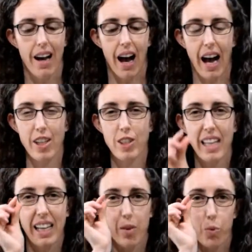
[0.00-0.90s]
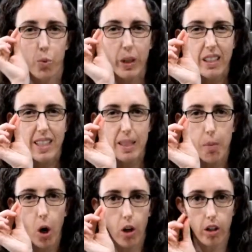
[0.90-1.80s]
I just cut it real
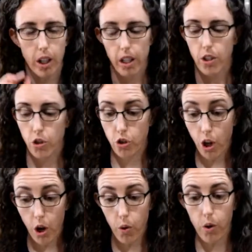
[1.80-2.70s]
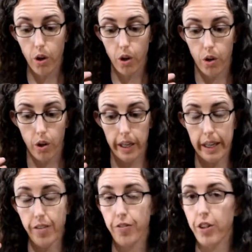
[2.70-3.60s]
small. So
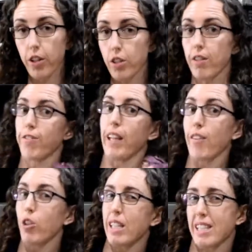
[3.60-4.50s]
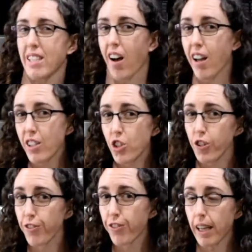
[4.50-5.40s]
if there's a flavor that's not your
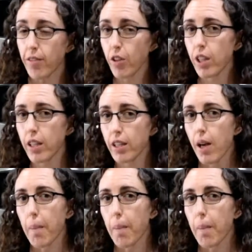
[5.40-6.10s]
favorite,